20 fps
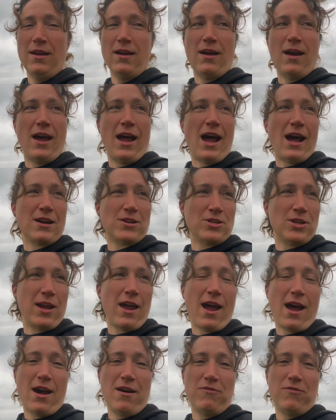I actually
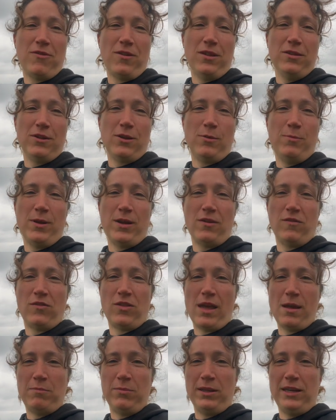have a little bit of
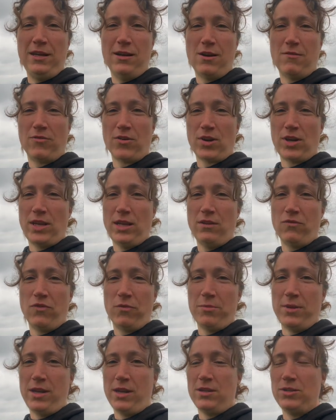that bleed over heat from
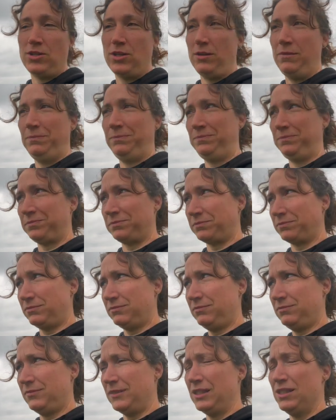the engine
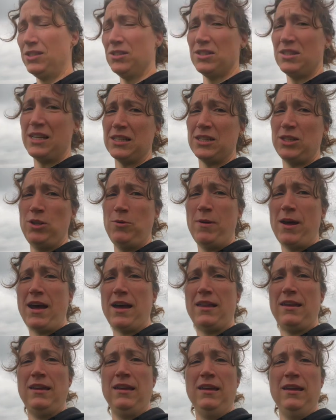so it's too
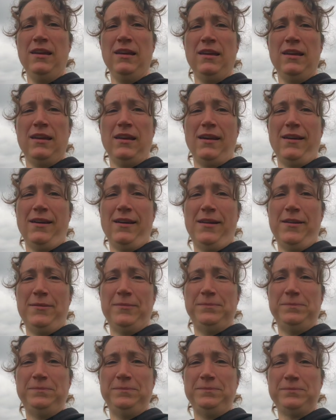bad.
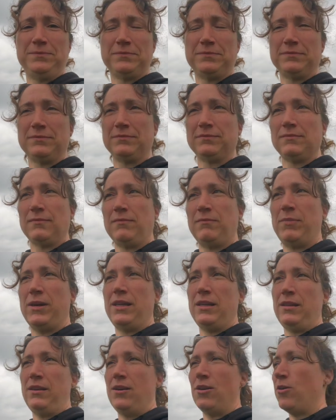Um, but
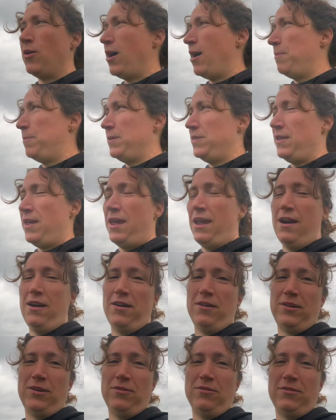you know, up in the air,
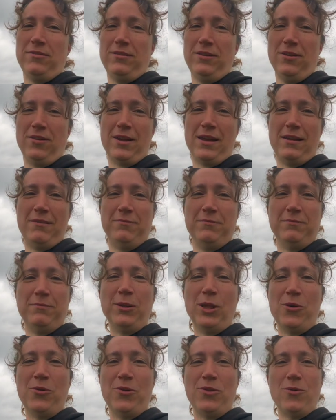you you're getting
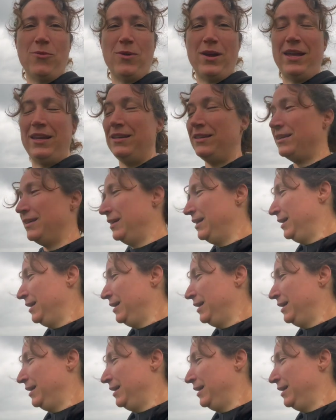blown in the wind.